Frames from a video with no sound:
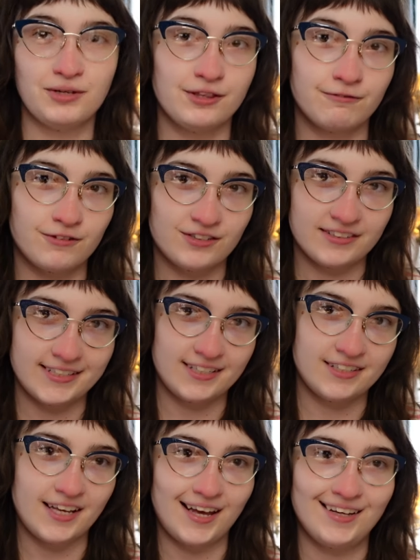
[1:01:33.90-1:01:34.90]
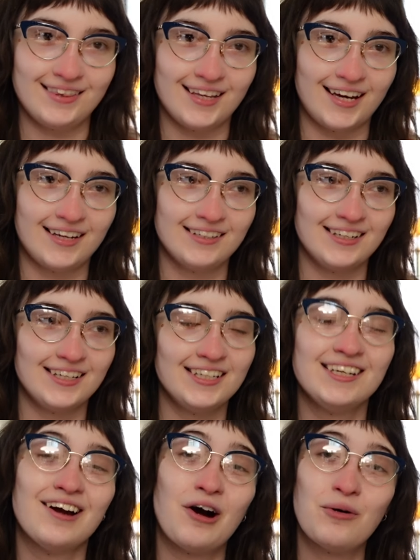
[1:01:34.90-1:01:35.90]
be the first to say that
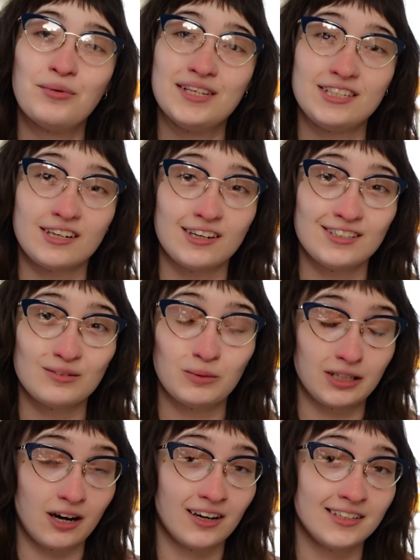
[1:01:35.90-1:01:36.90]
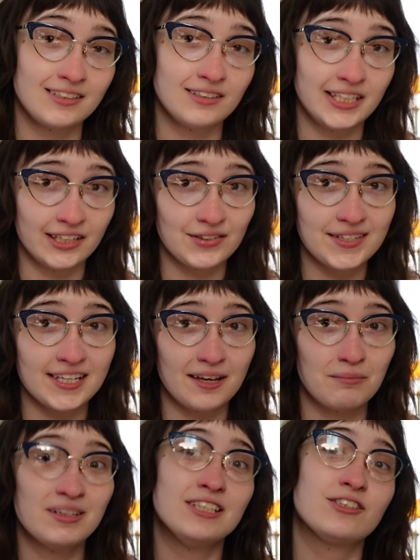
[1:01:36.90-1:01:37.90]
he always does what Gaunt tells
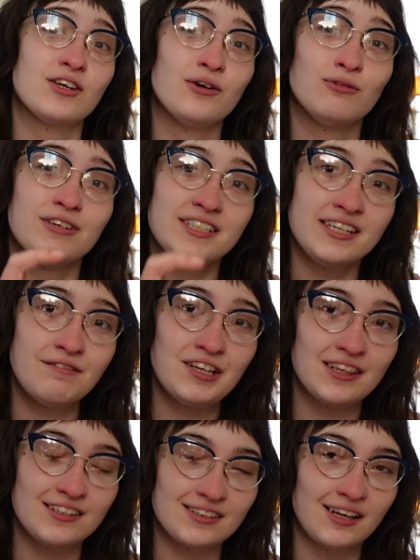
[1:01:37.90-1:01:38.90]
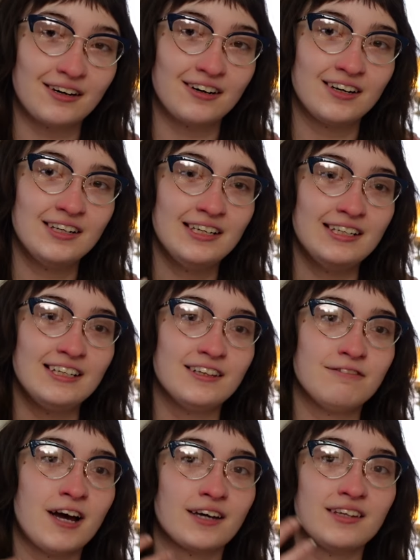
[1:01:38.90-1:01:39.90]
him. And so receiving this letter,
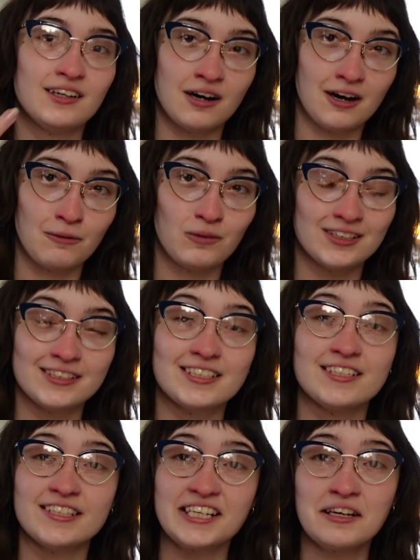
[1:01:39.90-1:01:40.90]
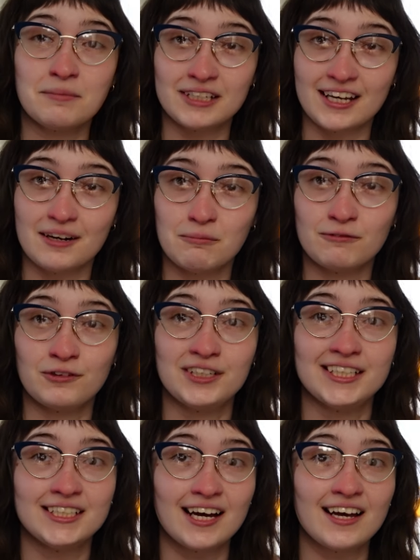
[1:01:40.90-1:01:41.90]
the fact that Gaunt wants to see him again before
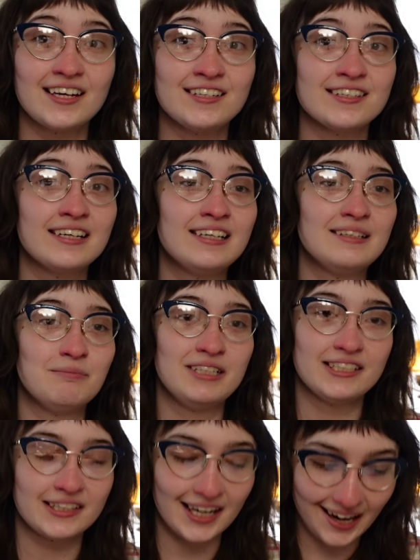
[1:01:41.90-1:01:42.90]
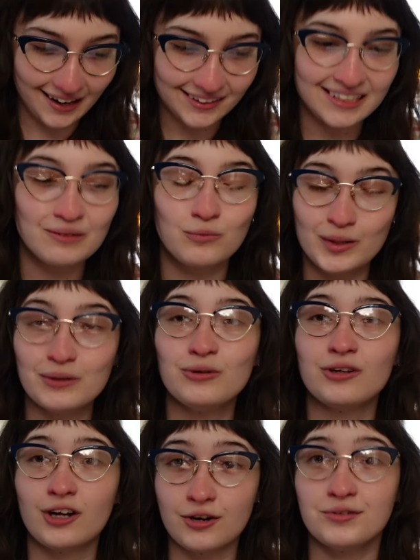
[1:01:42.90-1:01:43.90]
he dies, means that Ellie
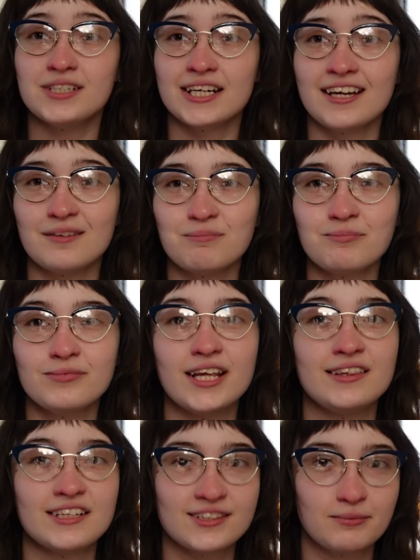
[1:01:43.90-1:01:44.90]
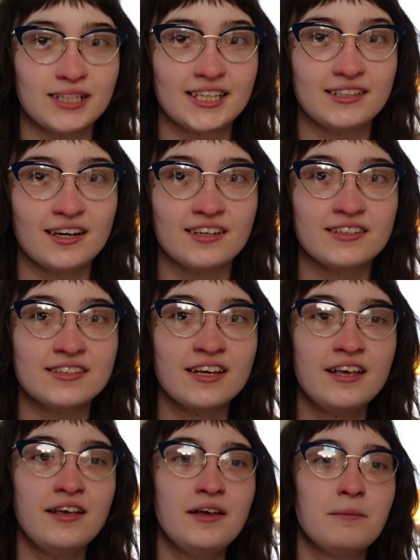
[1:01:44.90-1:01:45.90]
will go to him. And that's what he does.
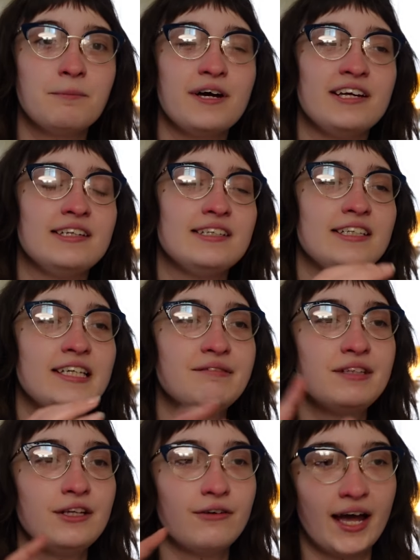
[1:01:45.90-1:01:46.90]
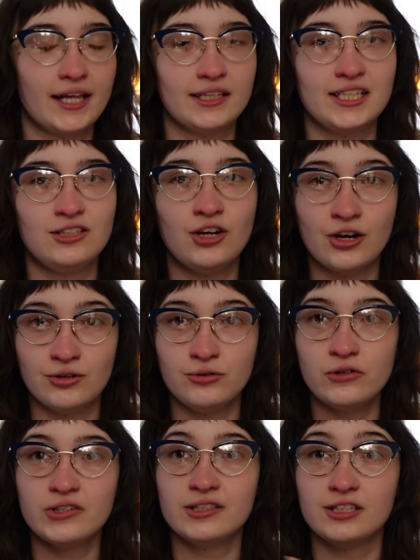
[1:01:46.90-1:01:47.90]
But even though Ellie
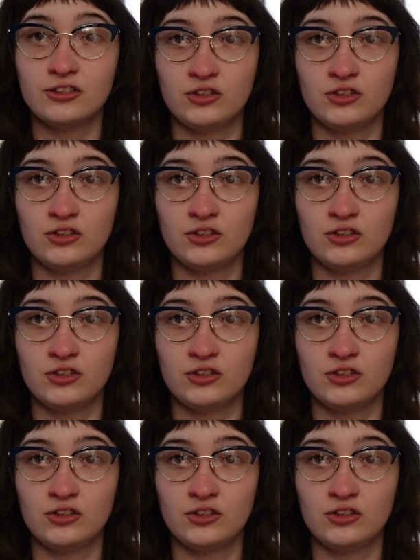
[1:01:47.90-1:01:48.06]
knows the